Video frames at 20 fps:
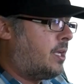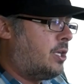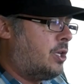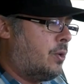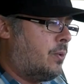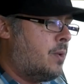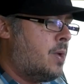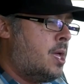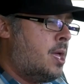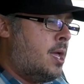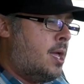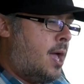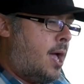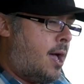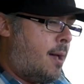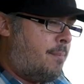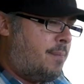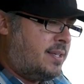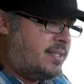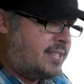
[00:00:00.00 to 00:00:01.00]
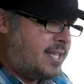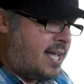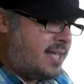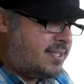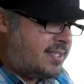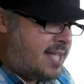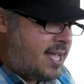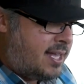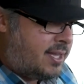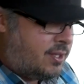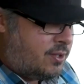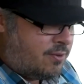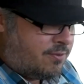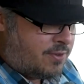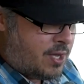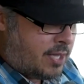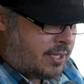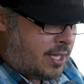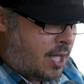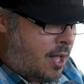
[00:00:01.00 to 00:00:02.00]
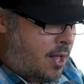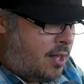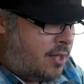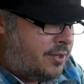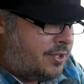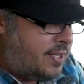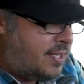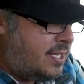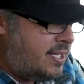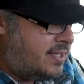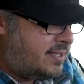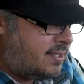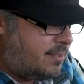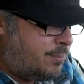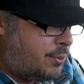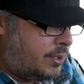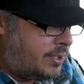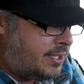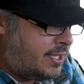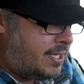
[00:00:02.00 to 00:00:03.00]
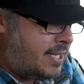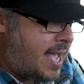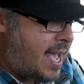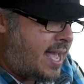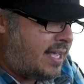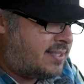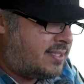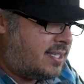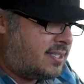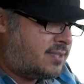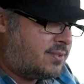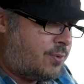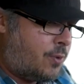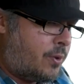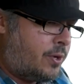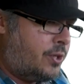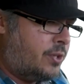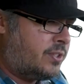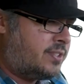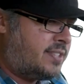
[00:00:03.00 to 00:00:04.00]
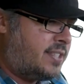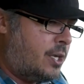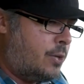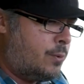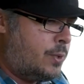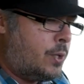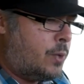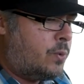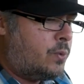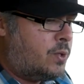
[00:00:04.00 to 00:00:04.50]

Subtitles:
you. Besides that, you've got all the easy button access for your stereo.